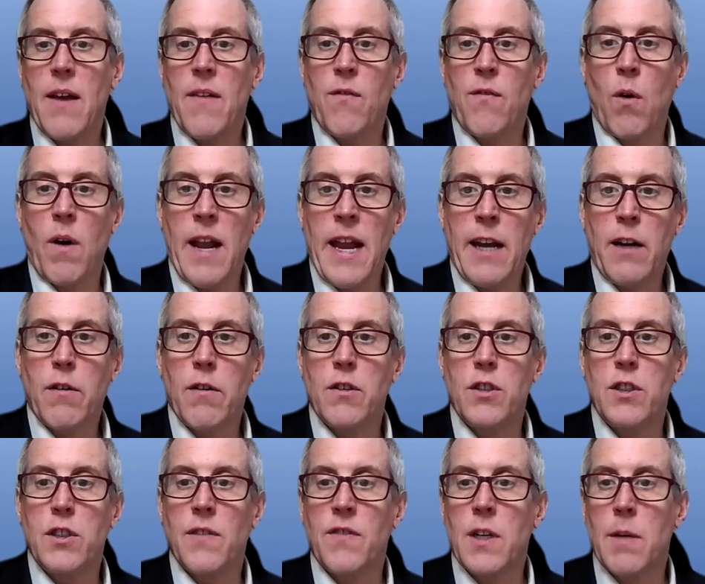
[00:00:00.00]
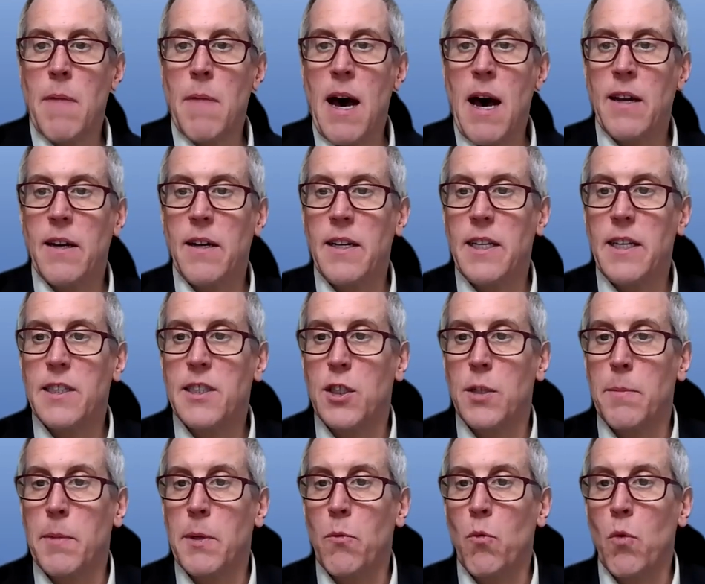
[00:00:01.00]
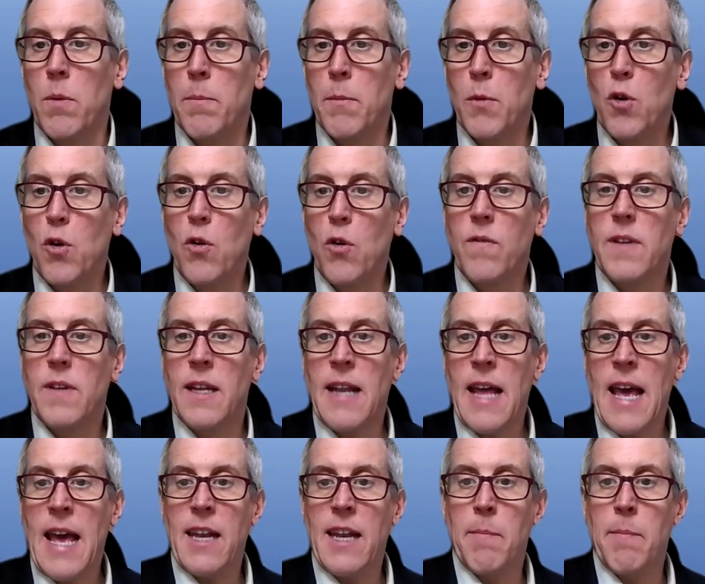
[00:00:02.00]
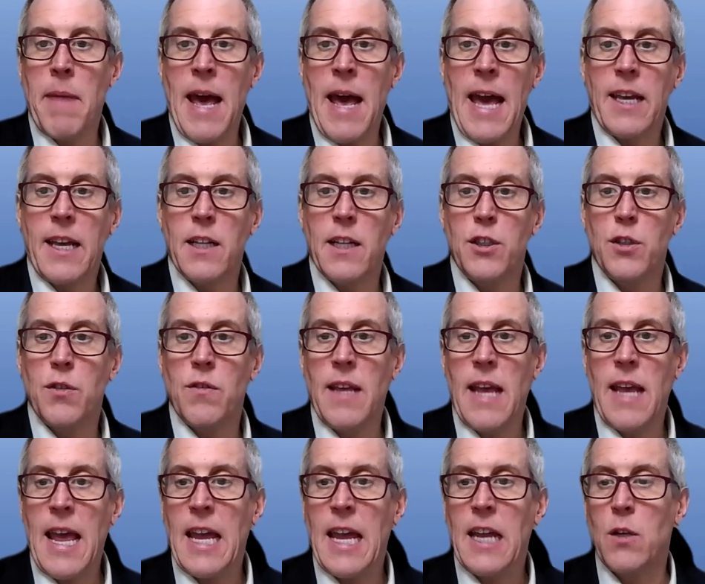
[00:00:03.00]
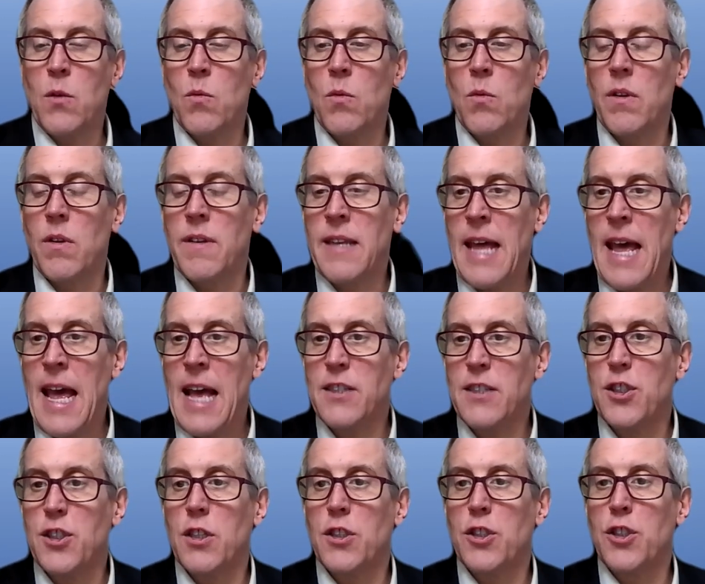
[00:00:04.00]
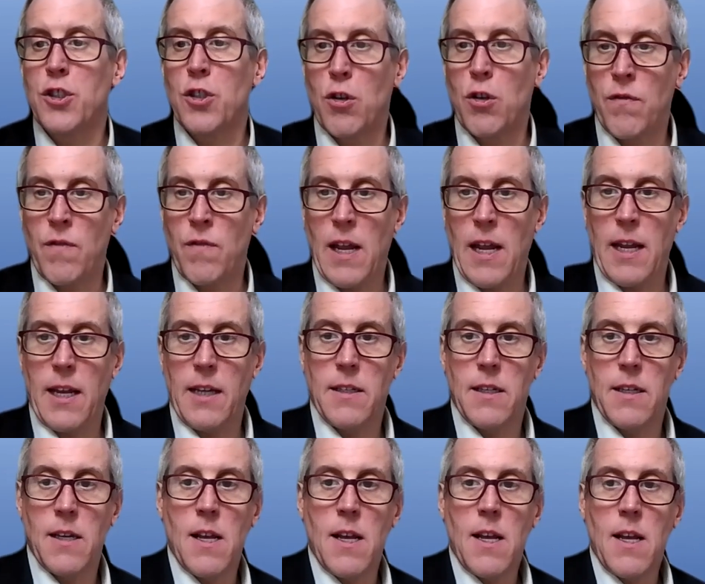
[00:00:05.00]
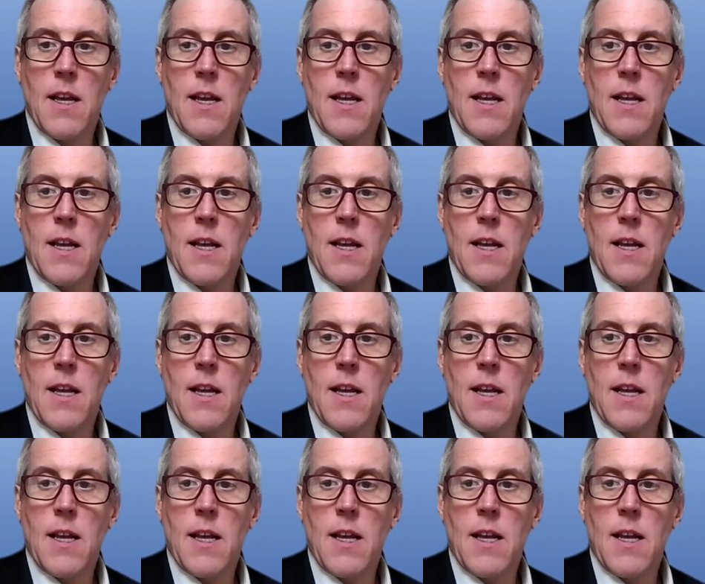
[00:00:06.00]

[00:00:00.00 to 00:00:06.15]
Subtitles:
for acreage of commodities to be removed and added back into the annual NASS surveys?